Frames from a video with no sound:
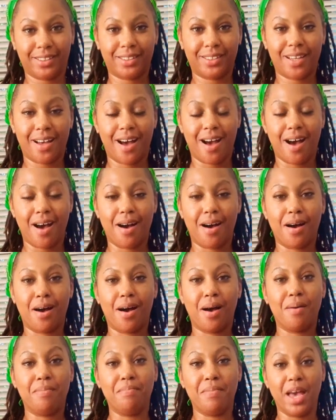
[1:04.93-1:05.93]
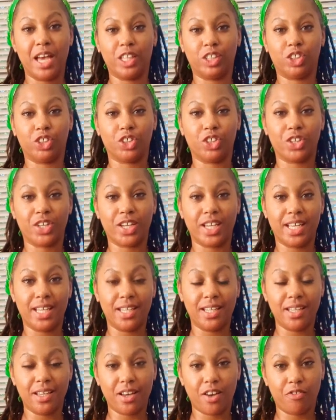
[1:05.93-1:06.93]
uh, measure
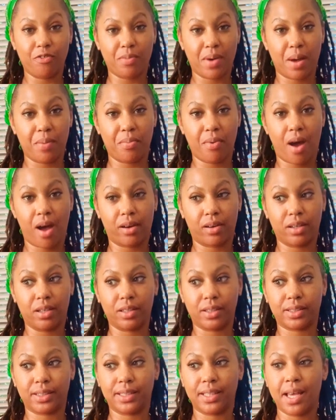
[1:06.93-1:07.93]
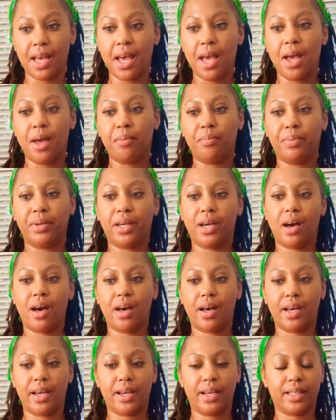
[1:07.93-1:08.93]
any of my products
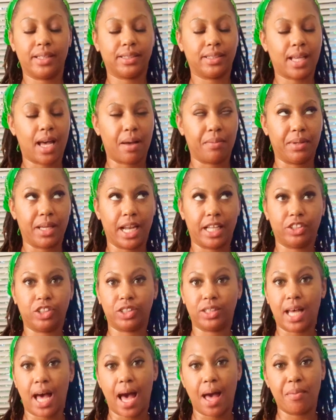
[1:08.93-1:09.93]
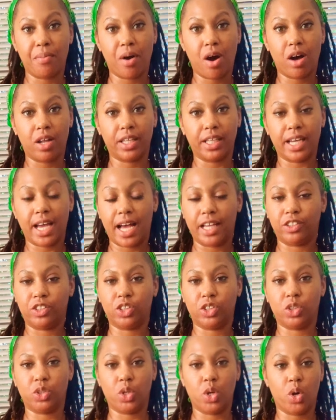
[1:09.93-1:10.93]
because, I mean, I just eyeball it. I just
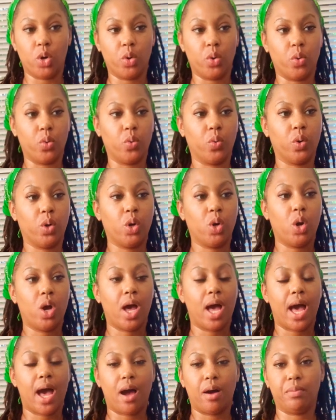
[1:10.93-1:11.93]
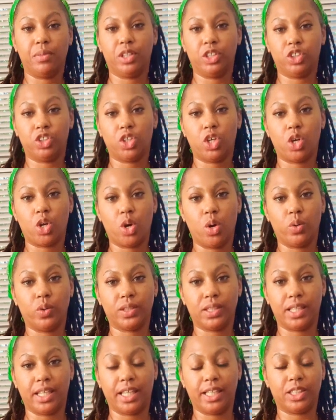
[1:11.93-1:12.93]
know how much goes
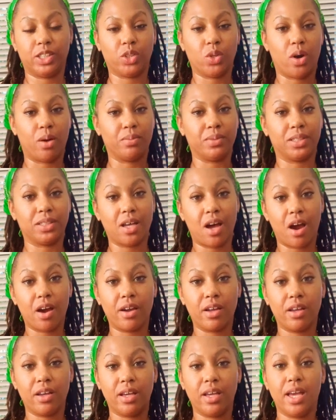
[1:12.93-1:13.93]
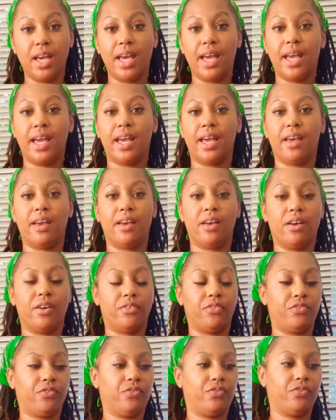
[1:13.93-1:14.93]
in it. So I'm sorry
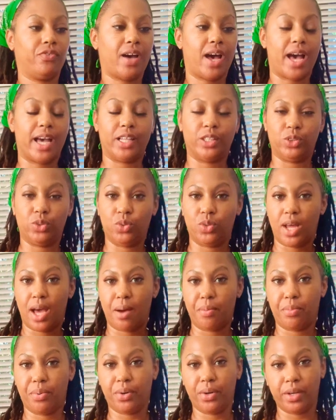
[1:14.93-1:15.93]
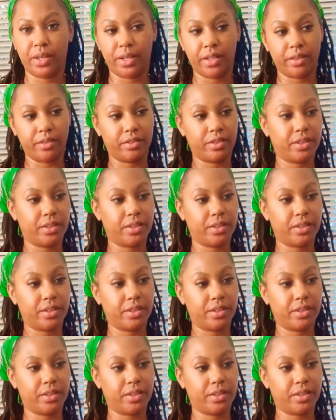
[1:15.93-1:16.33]
if I do not put